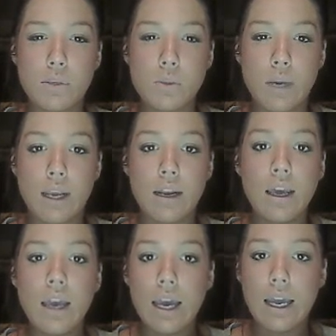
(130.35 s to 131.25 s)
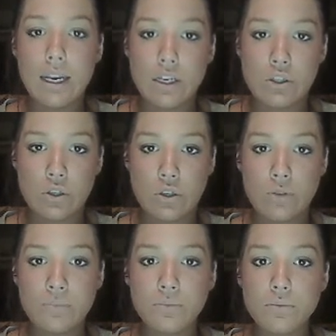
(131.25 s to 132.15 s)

between an issue,